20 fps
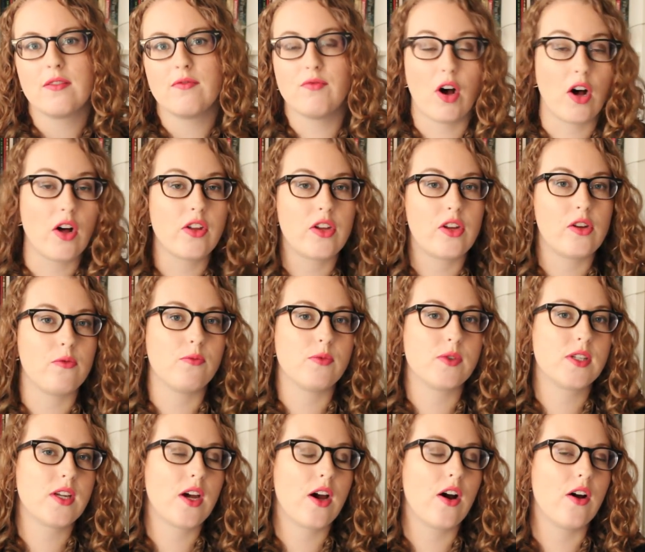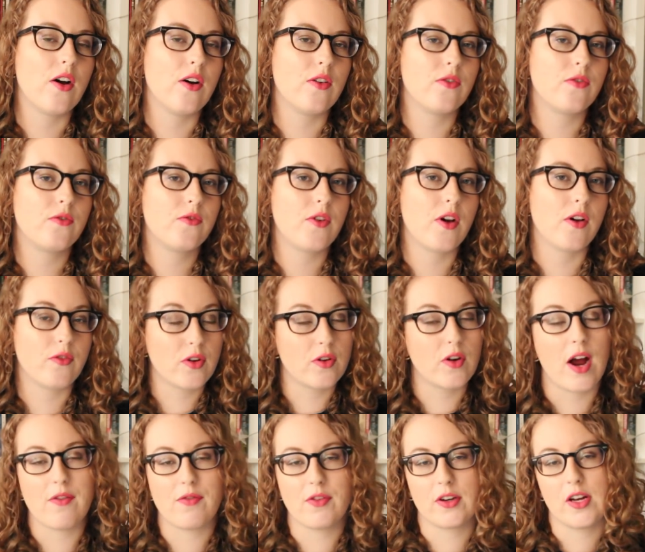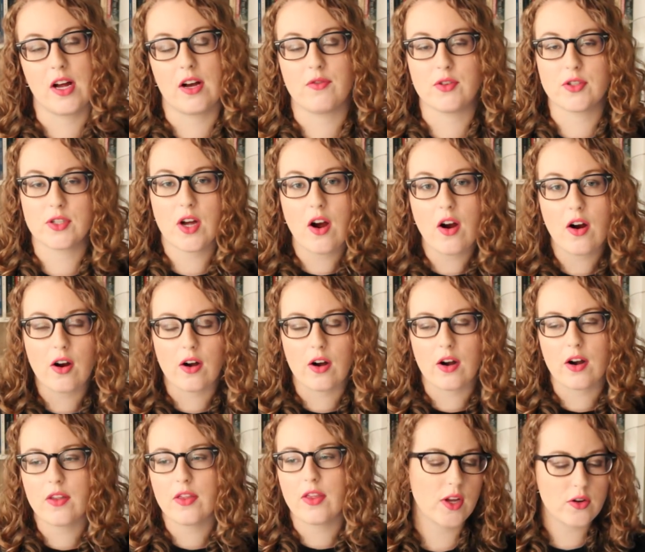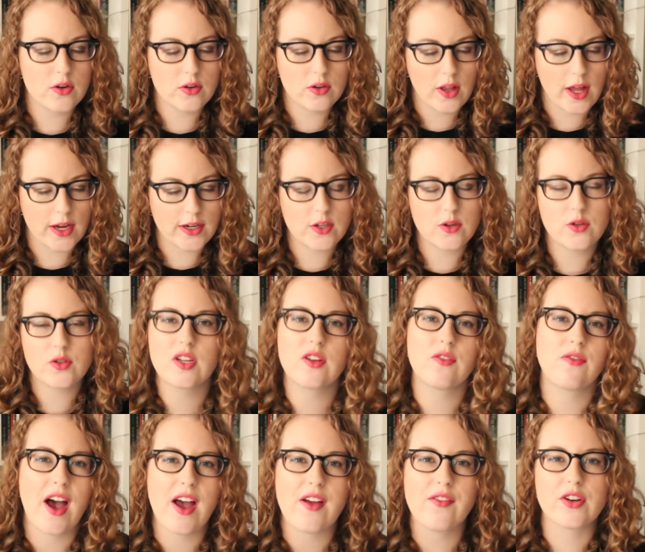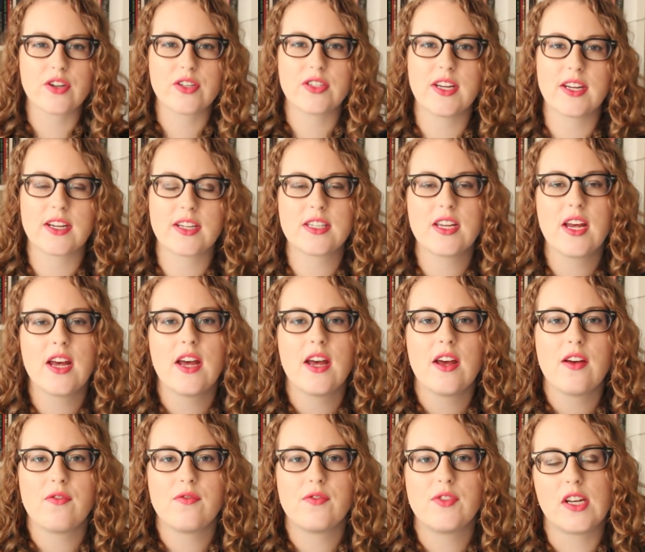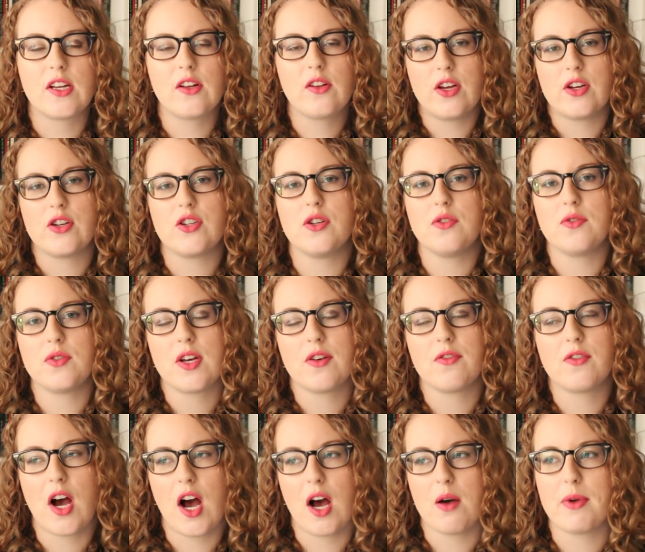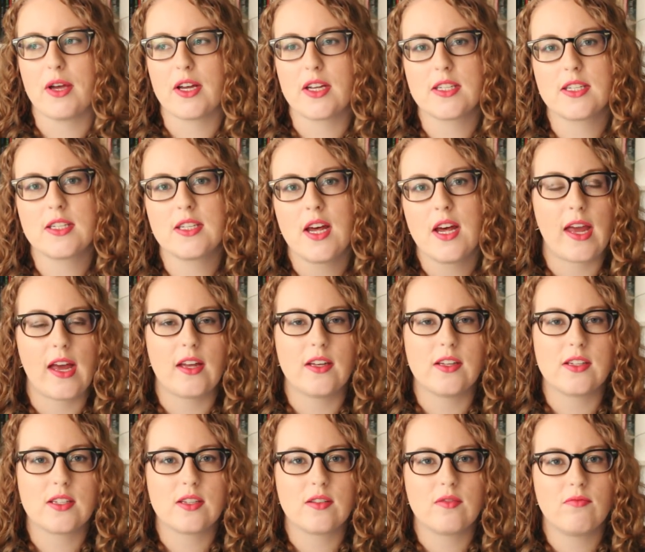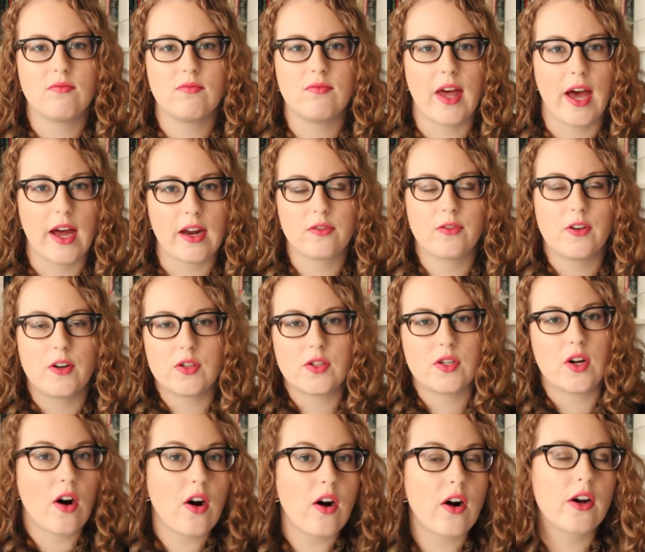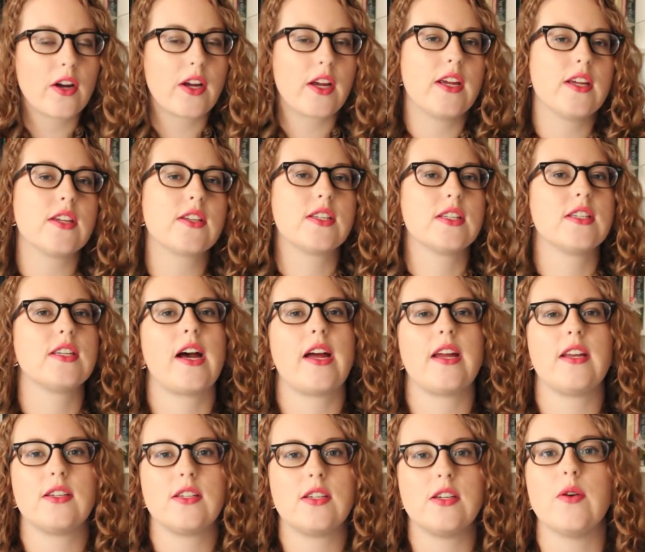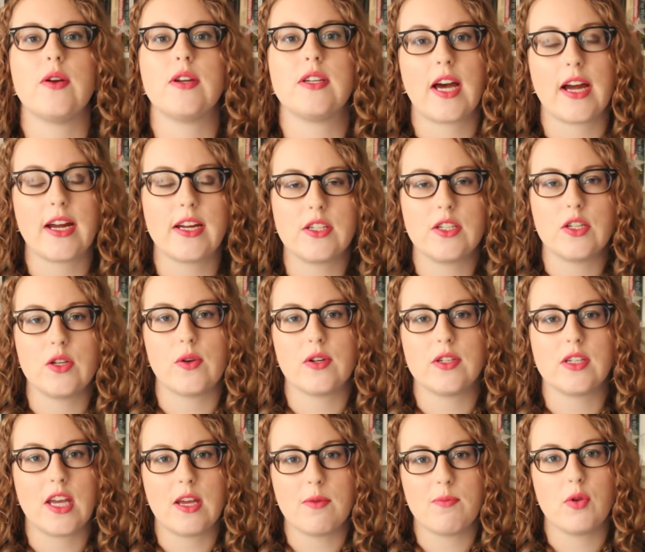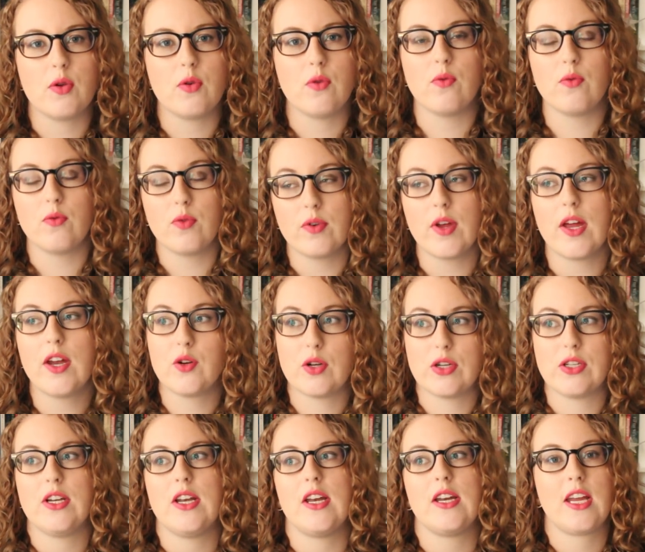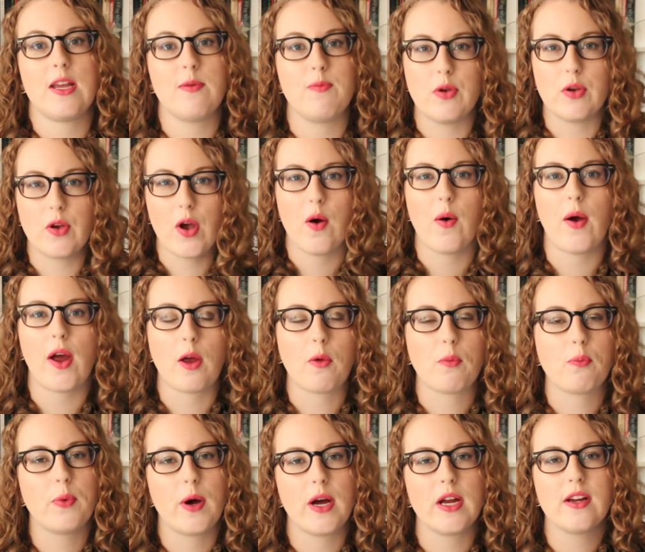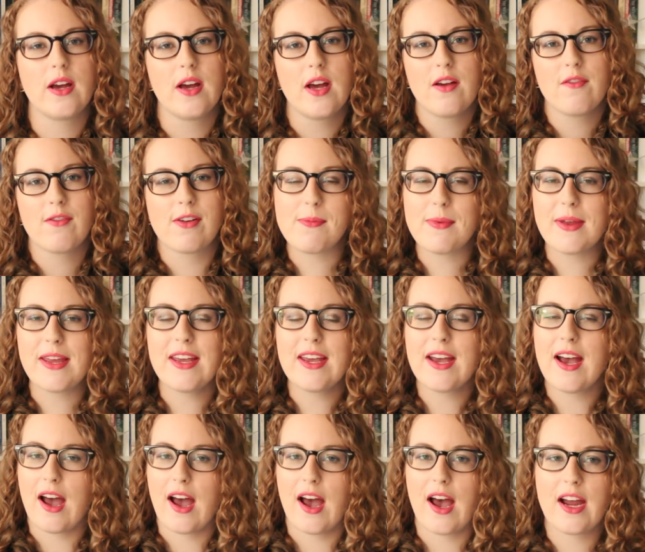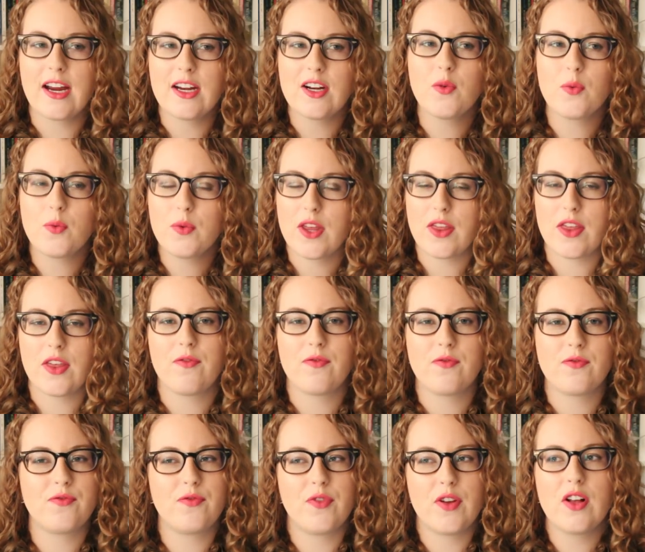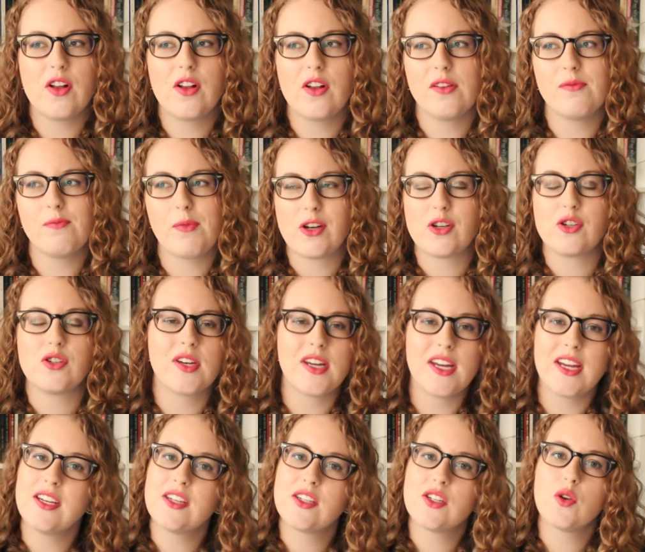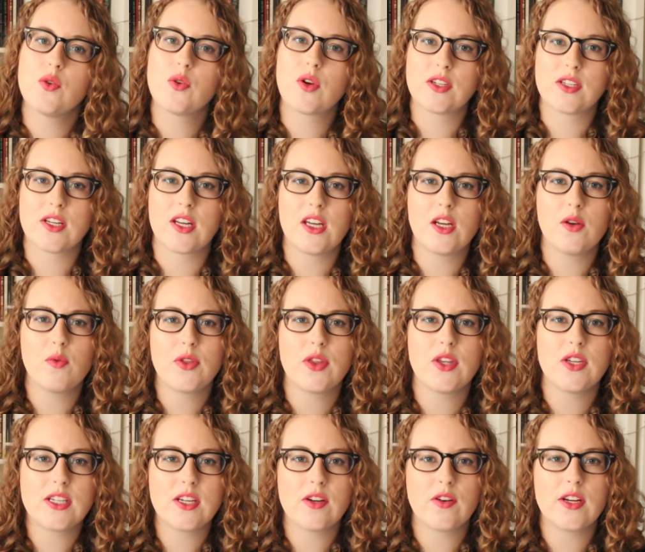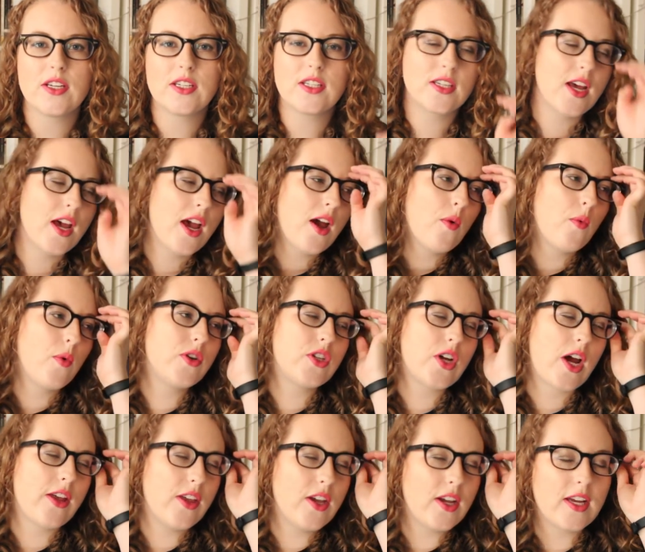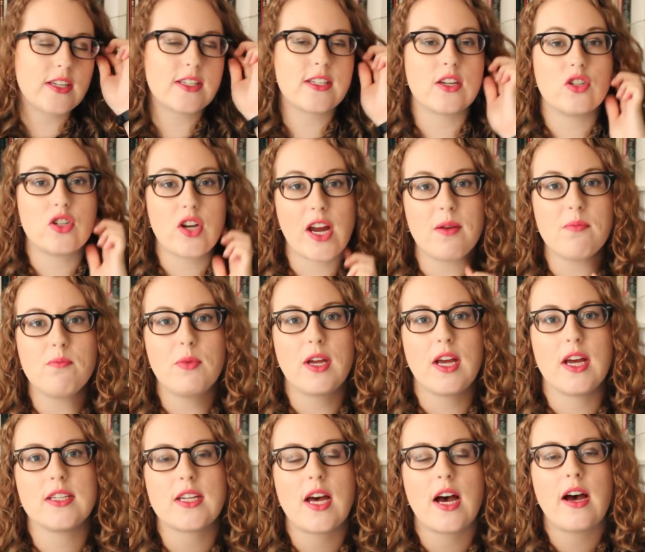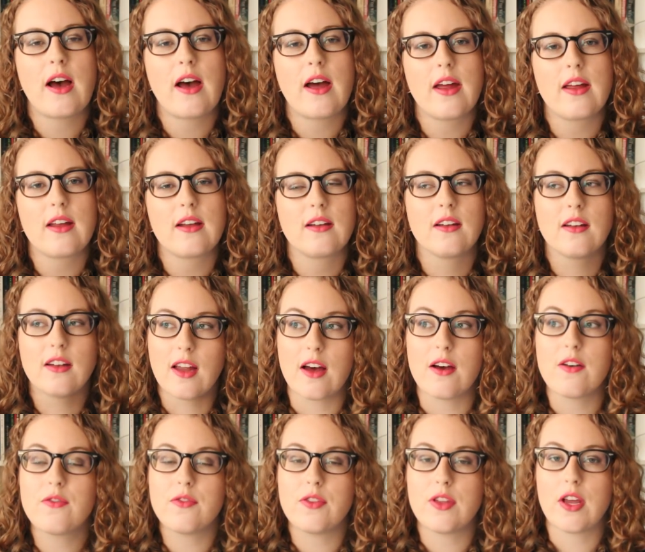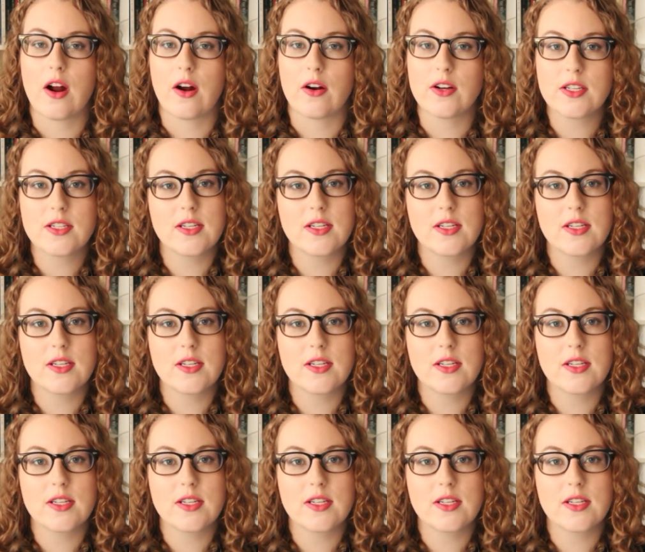volumes of, of graphic novels are. They collect usually five or six single issues of comics, and that first arc is designed to entice you and to keep you interested and keep you going. But for me, I don't really feel much need to continue with the series, which I think is a shame because I love the art